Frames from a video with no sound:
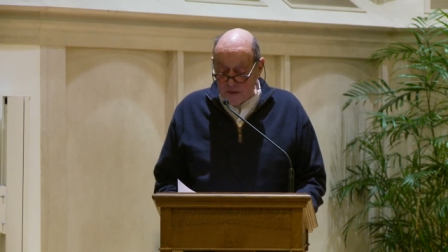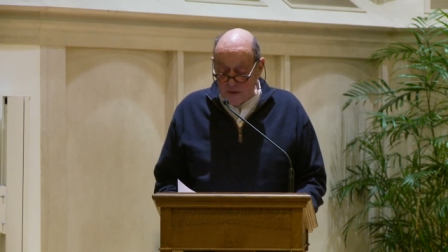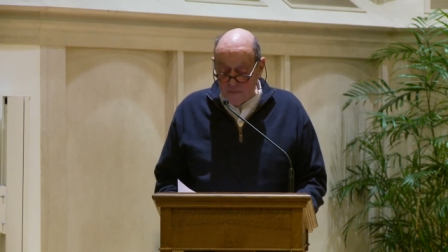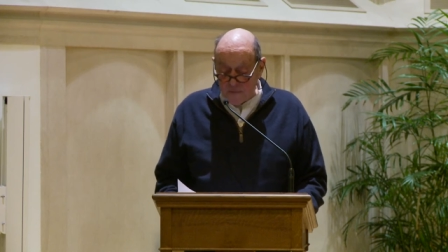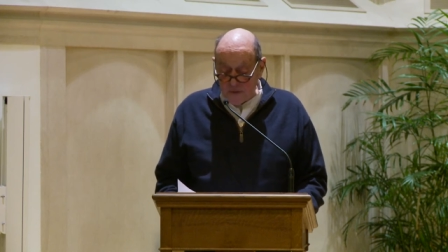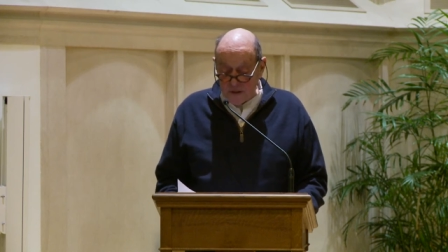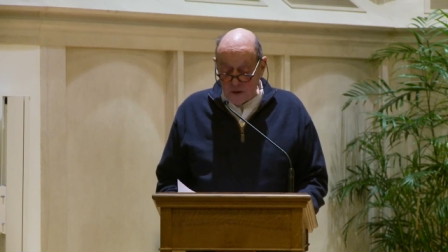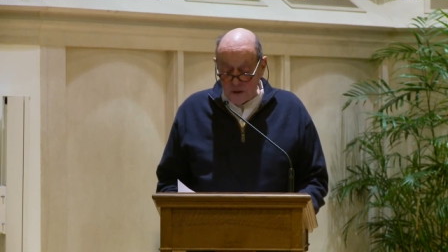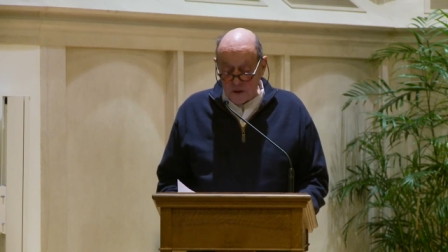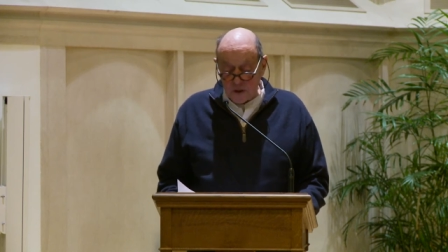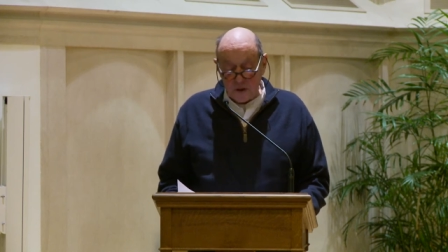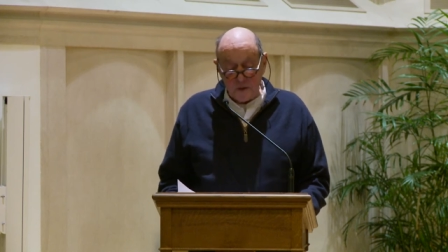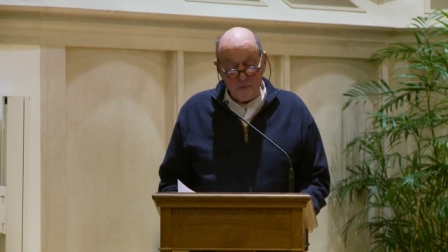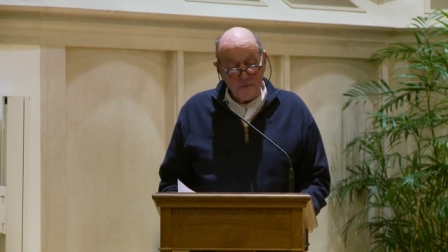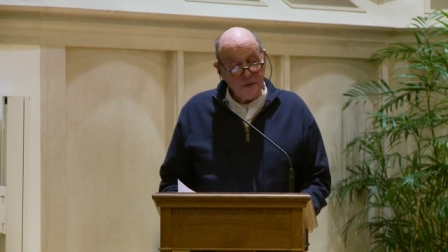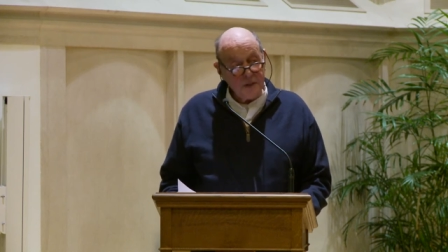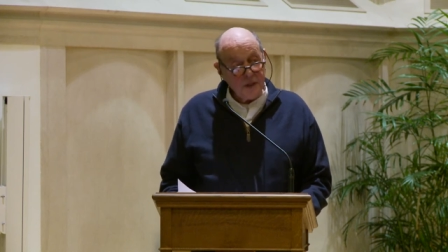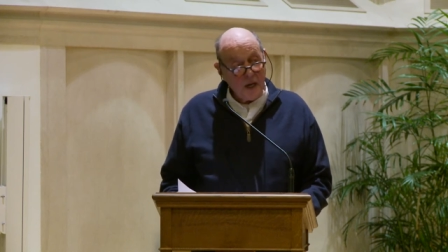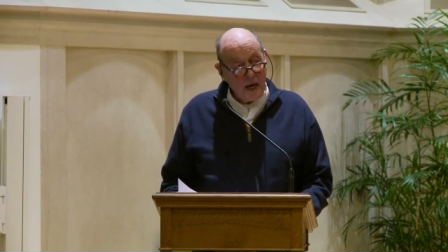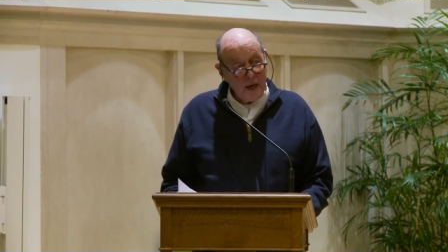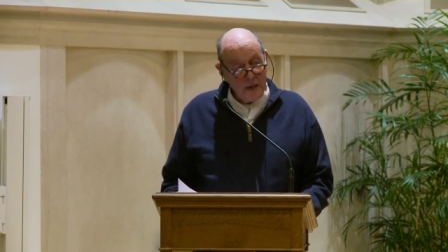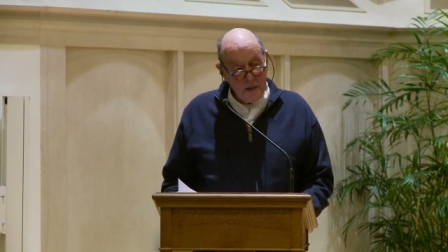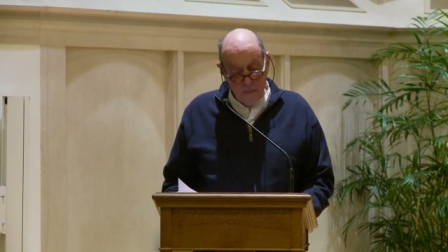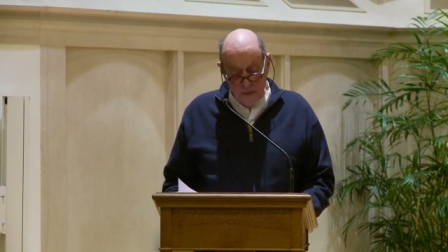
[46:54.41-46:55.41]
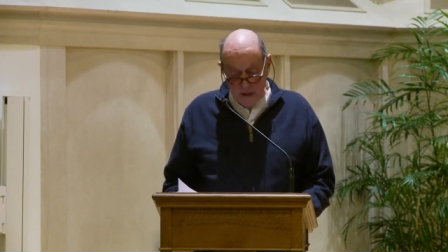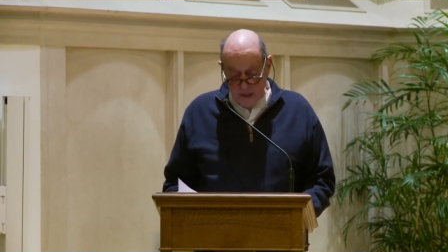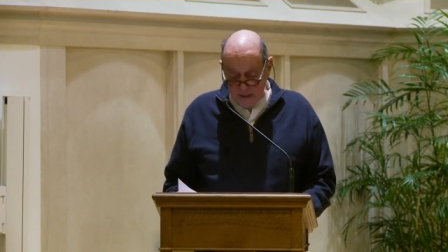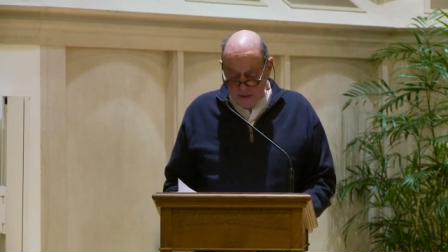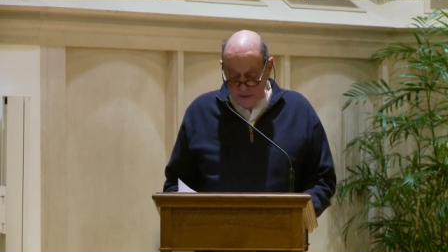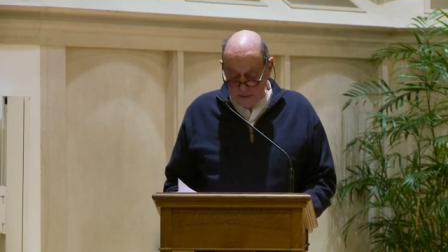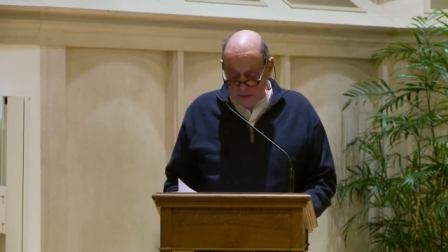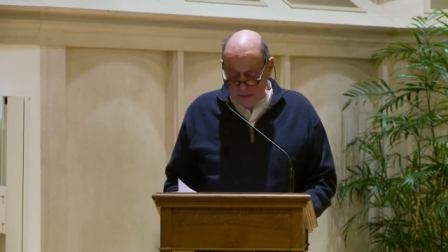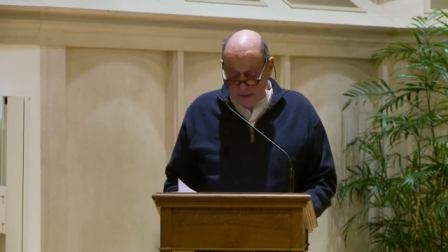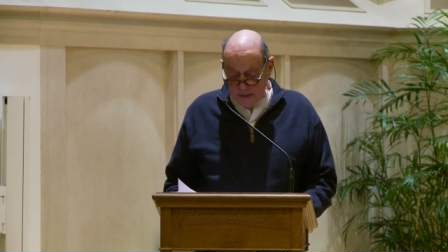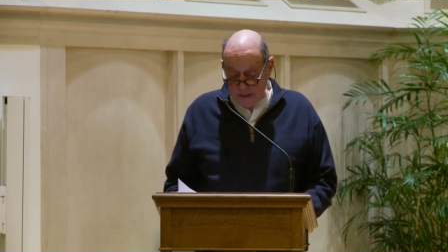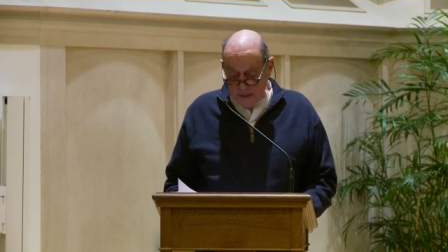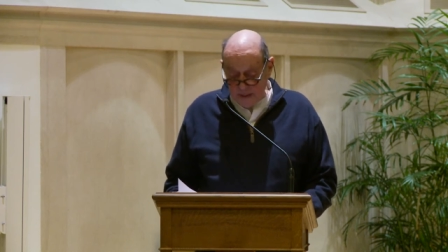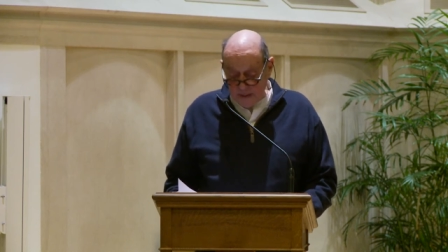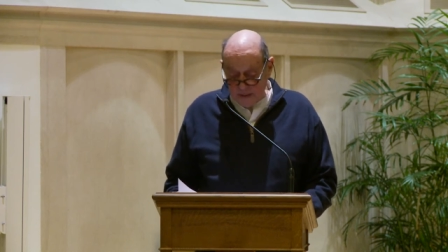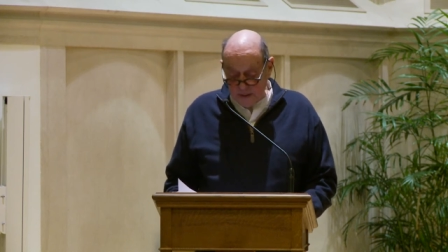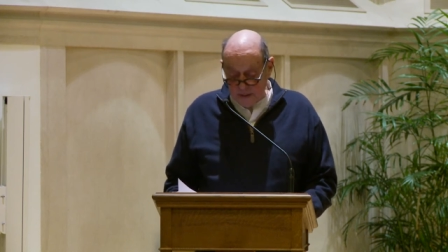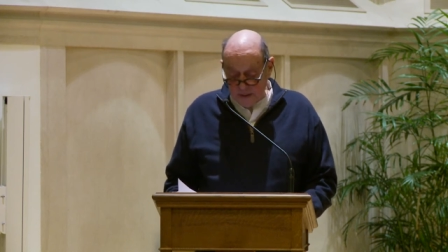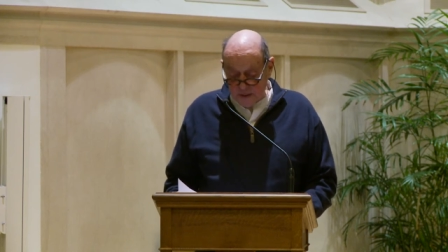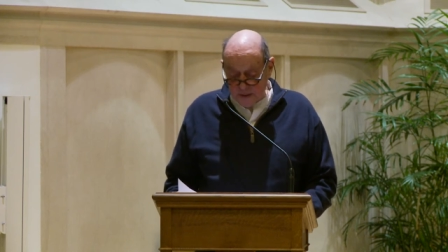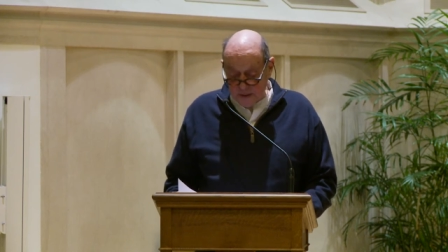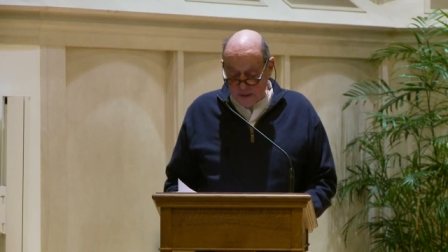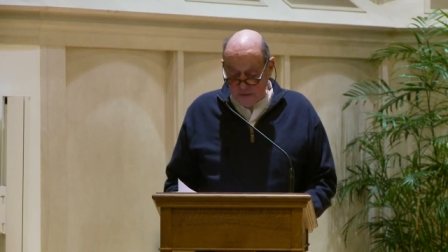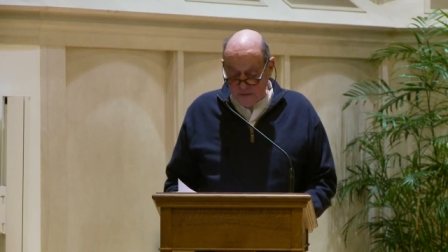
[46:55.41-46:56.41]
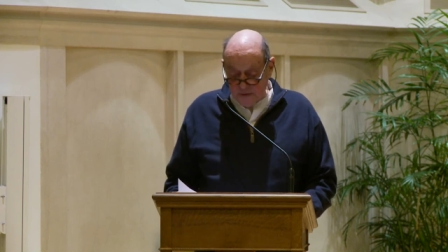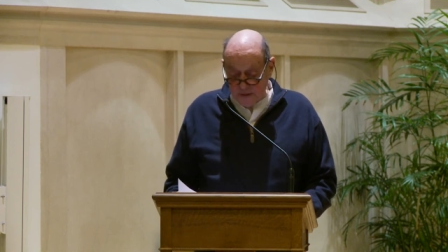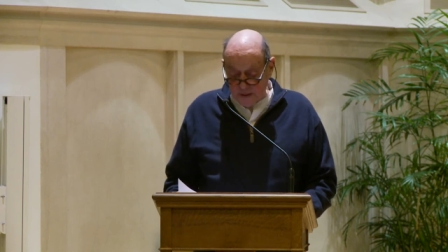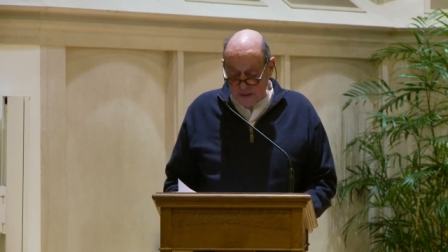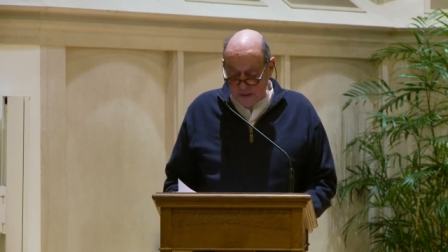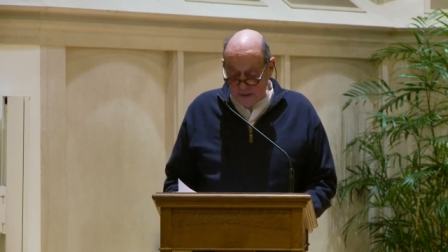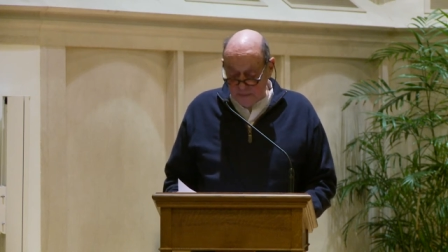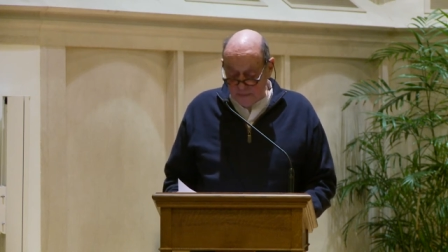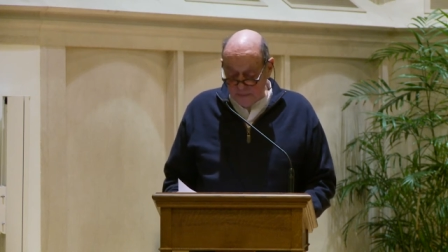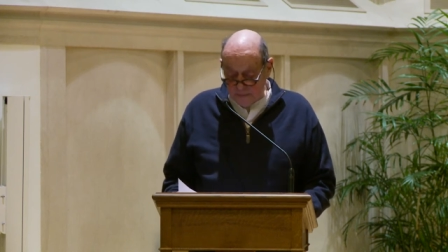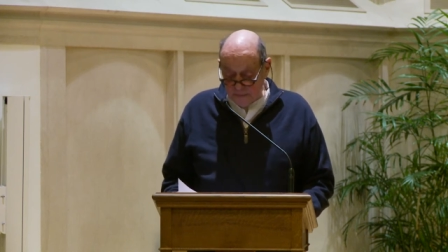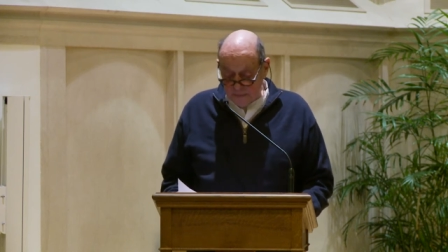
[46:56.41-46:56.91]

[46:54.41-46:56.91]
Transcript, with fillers: invention of dynamite in 1870,